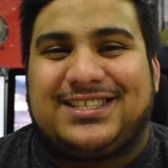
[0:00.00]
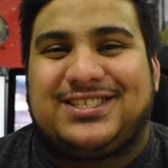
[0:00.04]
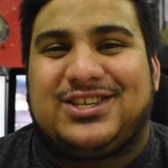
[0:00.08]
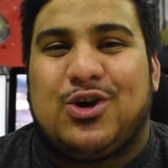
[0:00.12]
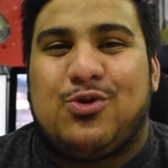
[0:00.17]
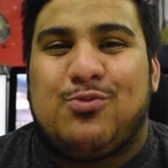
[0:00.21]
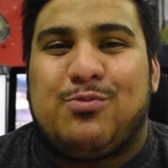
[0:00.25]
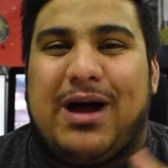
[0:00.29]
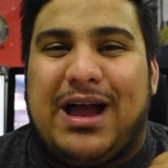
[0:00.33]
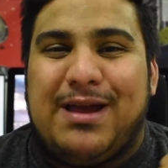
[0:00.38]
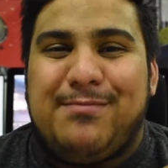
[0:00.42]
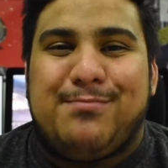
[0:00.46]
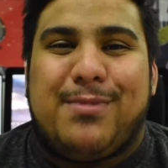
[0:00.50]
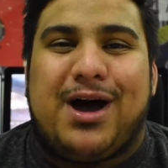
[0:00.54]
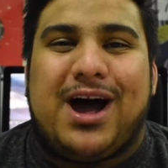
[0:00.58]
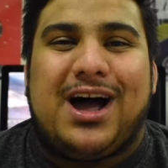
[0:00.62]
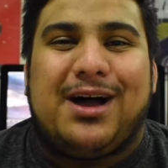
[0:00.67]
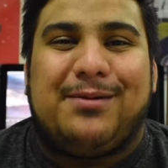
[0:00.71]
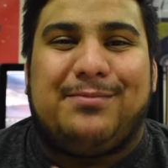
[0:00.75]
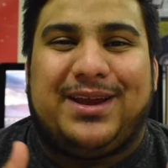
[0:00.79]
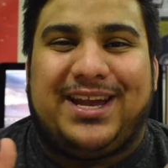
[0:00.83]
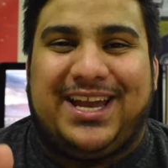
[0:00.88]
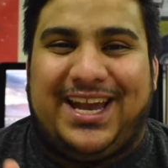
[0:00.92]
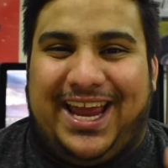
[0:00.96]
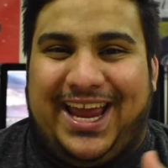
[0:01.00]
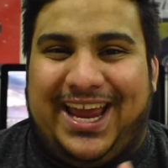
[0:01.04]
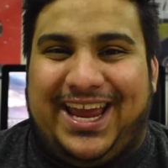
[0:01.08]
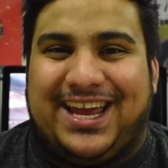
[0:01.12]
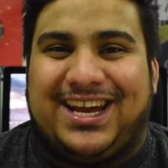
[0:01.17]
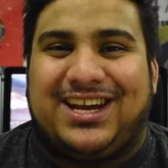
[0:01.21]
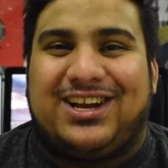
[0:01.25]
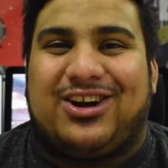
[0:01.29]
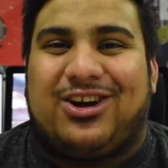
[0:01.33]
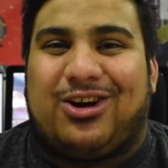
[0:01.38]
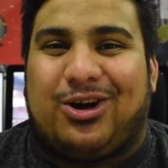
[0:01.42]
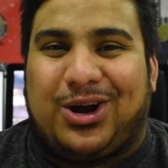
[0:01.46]
So my mom and
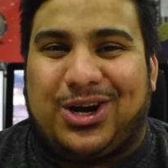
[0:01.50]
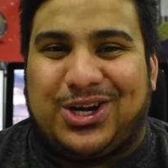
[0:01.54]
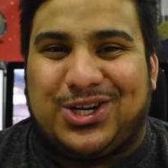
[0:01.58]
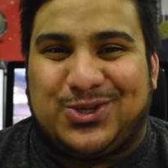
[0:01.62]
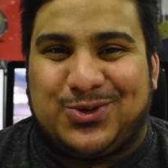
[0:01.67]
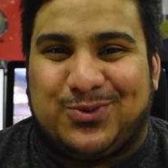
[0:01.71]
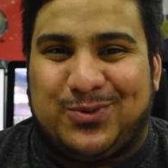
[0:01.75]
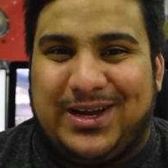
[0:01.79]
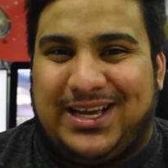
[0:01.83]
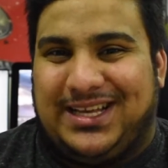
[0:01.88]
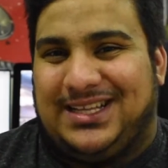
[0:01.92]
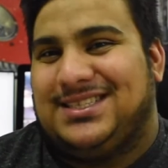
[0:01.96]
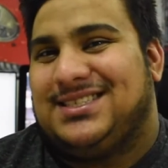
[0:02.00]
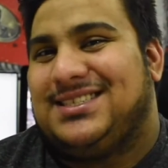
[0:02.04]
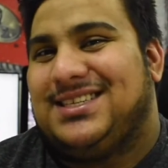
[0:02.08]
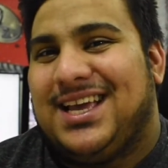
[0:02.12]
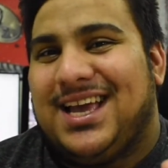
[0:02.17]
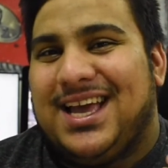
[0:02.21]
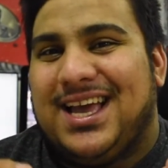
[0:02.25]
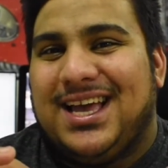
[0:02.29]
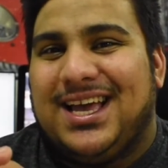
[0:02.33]
aunt are twins.